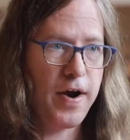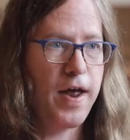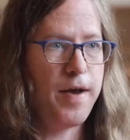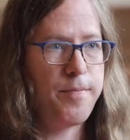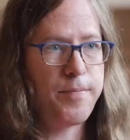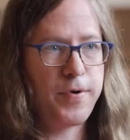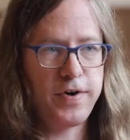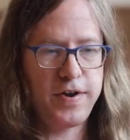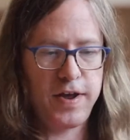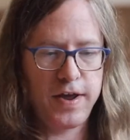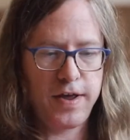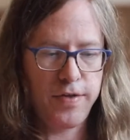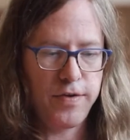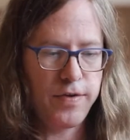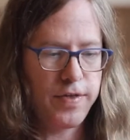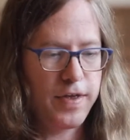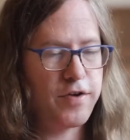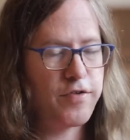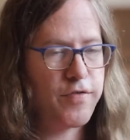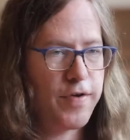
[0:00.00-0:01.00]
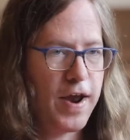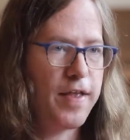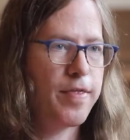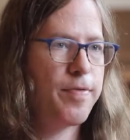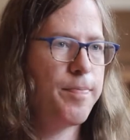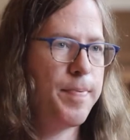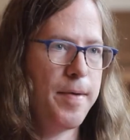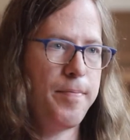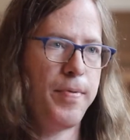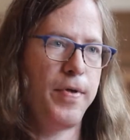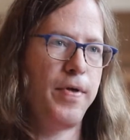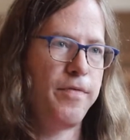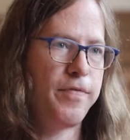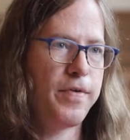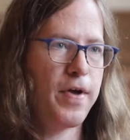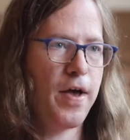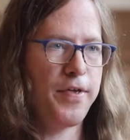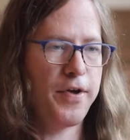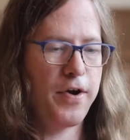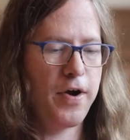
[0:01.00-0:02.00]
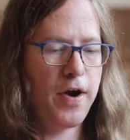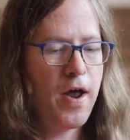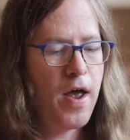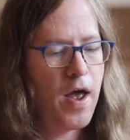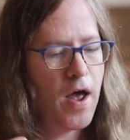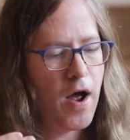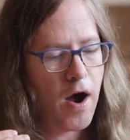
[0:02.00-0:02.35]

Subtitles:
and particularly trans people of color,